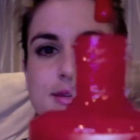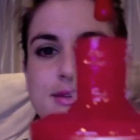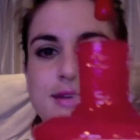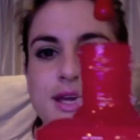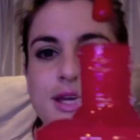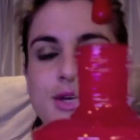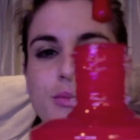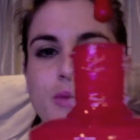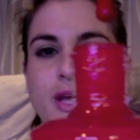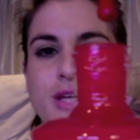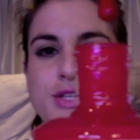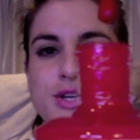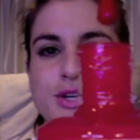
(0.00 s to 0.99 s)
is like your
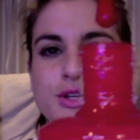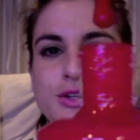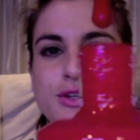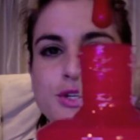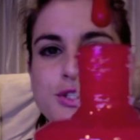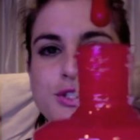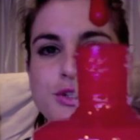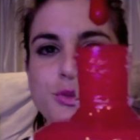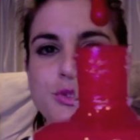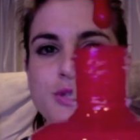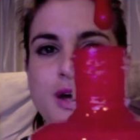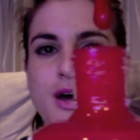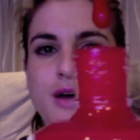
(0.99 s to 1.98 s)
major Christian
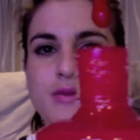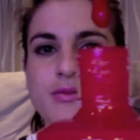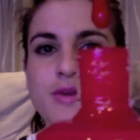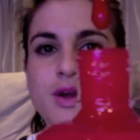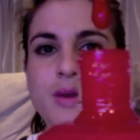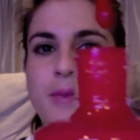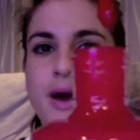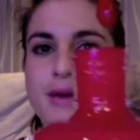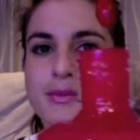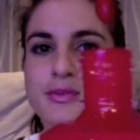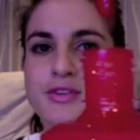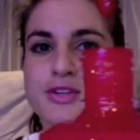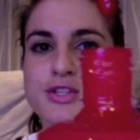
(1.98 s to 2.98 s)
Louboutin
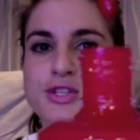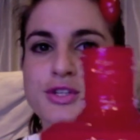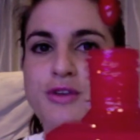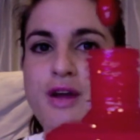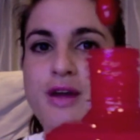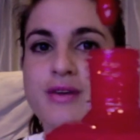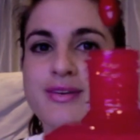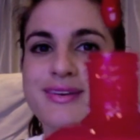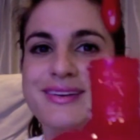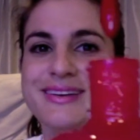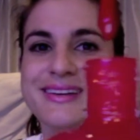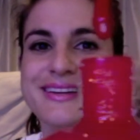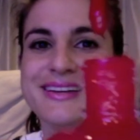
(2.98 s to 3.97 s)
bottom of the shoe red.
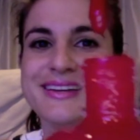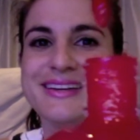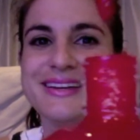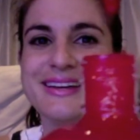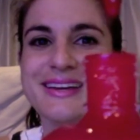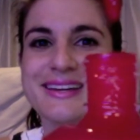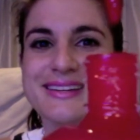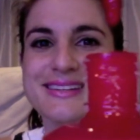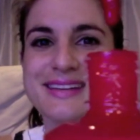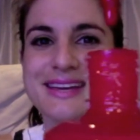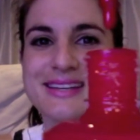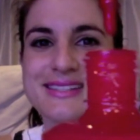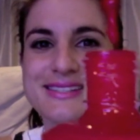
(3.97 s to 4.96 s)
It's
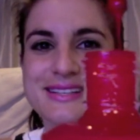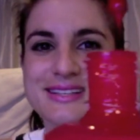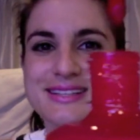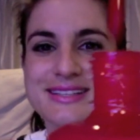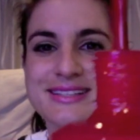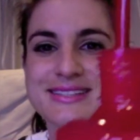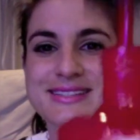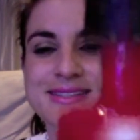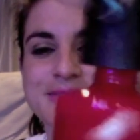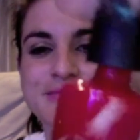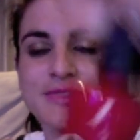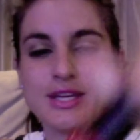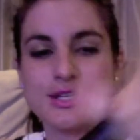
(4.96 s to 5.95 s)
like serious.
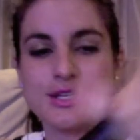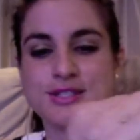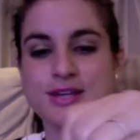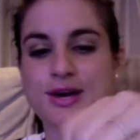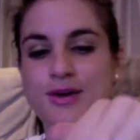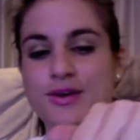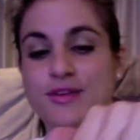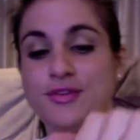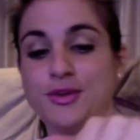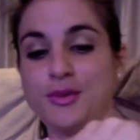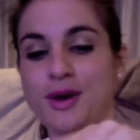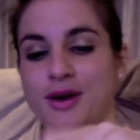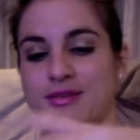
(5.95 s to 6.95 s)
So if
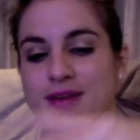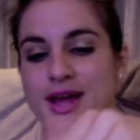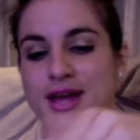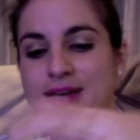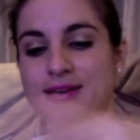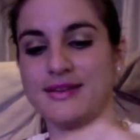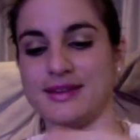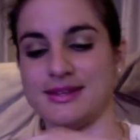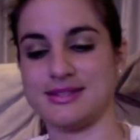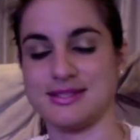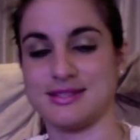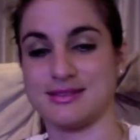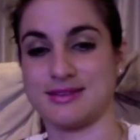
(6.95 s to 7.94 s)
you want a red, this
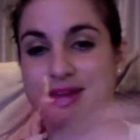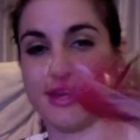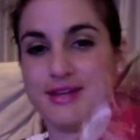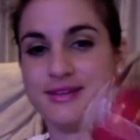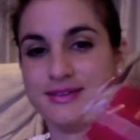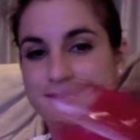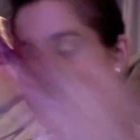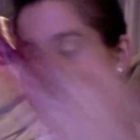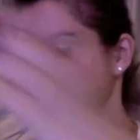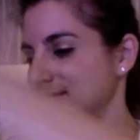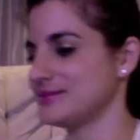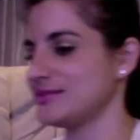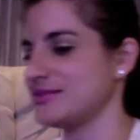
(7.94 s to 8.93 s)
is the red
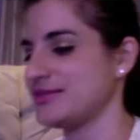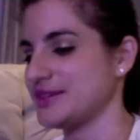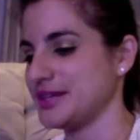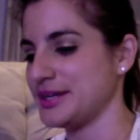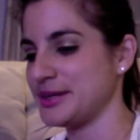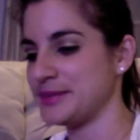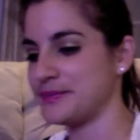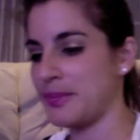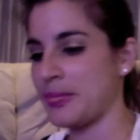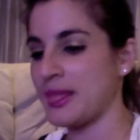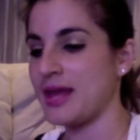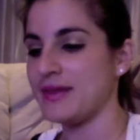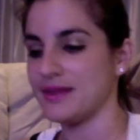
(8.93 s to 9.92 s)
for you.
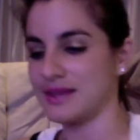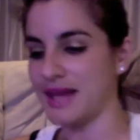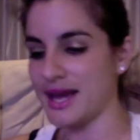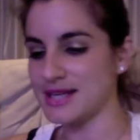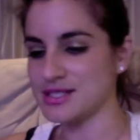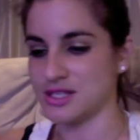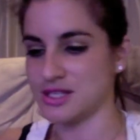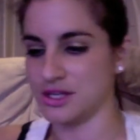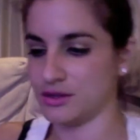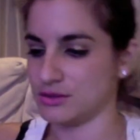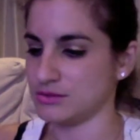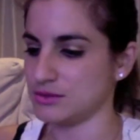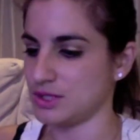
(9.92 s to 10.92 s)
The last
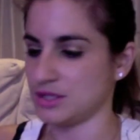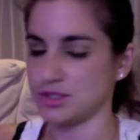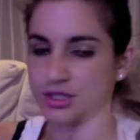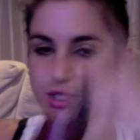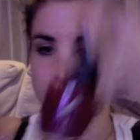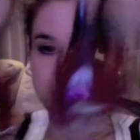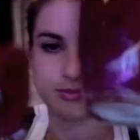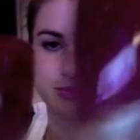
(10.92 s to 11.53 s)
two, I'll show you them